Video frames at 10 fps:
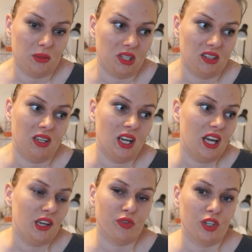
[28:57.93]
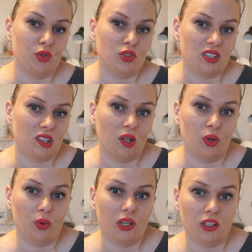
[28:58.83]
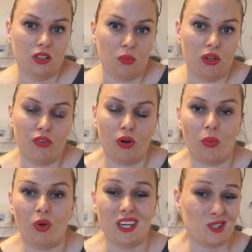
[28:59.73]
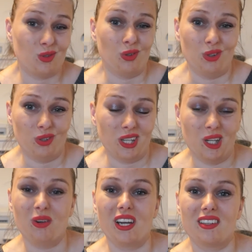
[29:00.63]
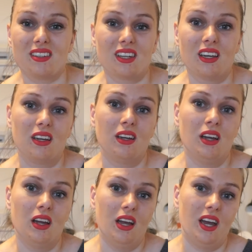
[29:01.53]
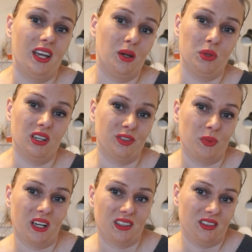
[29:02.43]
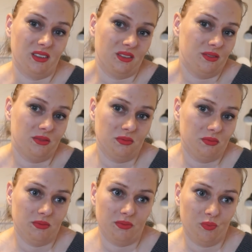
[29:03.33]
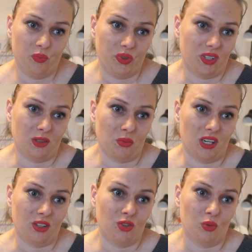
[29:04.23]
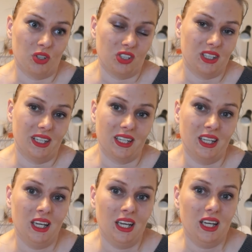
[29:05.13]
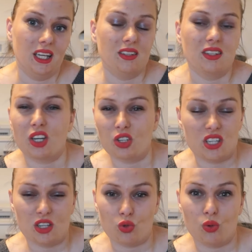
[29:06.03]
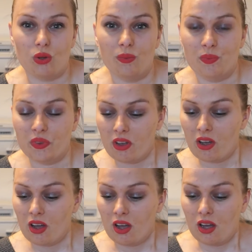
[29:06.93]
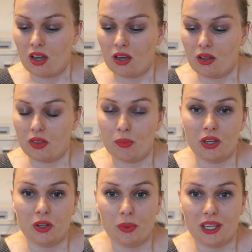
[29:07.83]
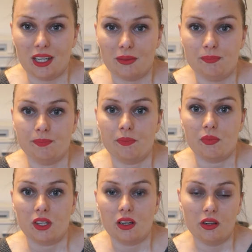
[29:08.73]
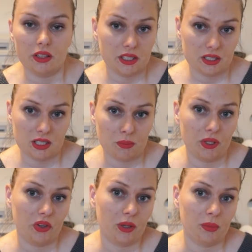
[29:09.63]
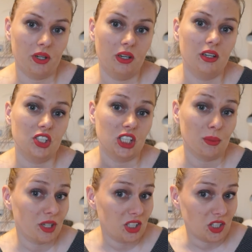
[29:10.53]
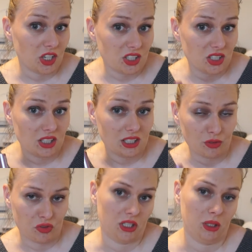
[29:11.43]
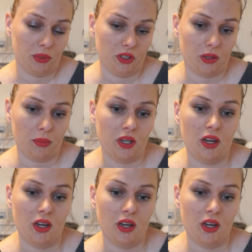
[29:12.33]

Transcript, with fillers: I mean, if I use this alone, it should be for a natural look anyways. And a bit of sparkle doesn't matter so much, like, it's not unnatural. Uh, the build-up again, color does not build up, shimmer does definitely build up.